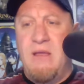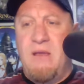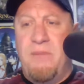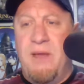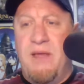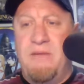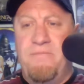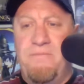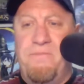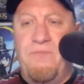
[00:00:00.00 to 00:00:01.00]
but
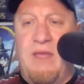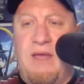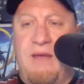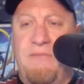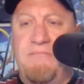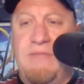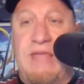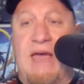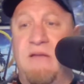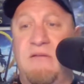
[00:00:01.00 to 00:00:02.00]

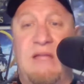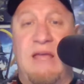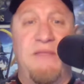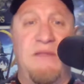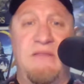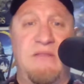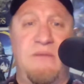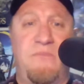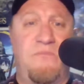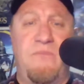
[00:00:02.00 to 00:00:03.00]
yeah,
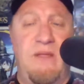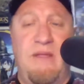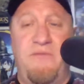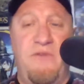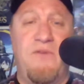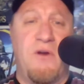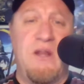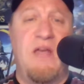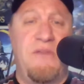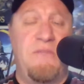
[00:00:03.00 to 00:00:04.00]
the if you've heard
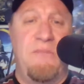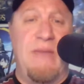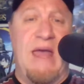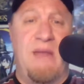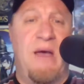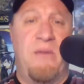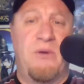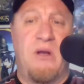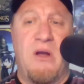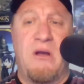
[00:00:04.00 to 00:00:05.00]
nothing but bad about
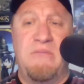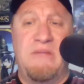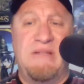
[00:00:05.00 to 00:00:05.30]
Picard,